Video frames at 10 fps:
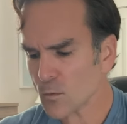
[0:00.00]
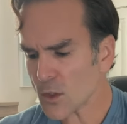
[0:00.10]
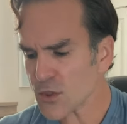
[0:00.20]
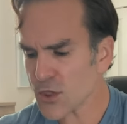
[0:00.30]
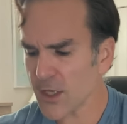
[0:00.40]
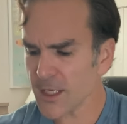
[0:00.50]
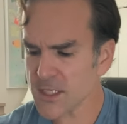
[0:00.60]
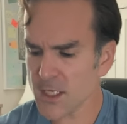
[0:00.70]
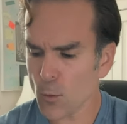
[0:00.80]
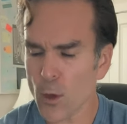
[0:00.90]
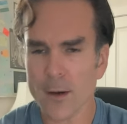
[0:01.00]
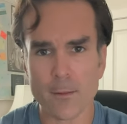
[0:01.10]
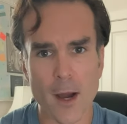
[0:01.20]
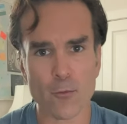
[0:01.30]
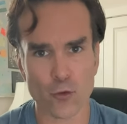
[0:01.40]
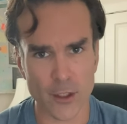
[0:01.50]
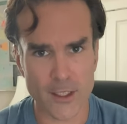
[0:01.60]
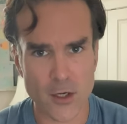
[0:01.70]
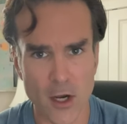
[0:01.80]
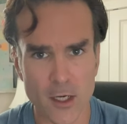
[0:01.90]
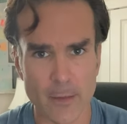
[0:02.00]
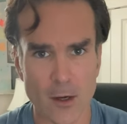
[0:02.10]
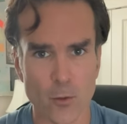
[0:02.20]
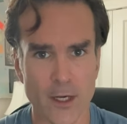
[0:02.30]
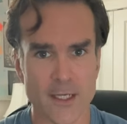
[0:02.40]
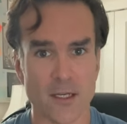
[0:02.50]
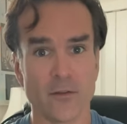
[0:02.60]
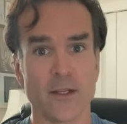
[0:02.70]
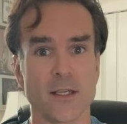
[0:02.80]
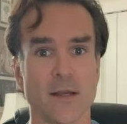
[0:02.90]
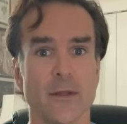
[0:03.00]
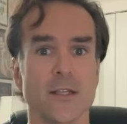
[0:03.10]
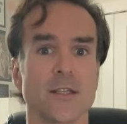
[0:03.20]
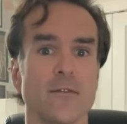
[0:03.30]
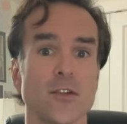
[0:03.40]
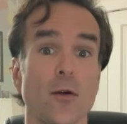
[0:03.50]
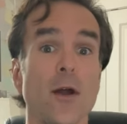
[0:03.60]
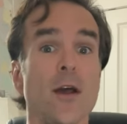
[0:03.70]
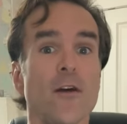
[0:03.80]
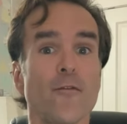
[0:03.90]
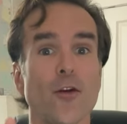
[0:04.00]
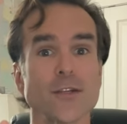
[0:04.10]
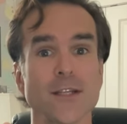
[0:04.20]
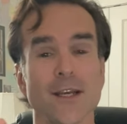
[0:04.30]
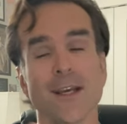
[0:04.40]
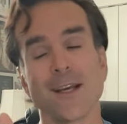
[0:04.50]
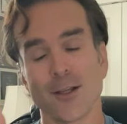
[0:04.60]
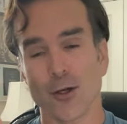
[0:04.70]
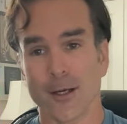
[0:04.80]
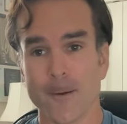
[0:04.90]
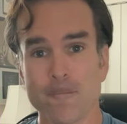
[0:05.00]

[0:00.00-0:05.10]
so you can see what I'm really talking about when I delve into some of this stuff. So first, look,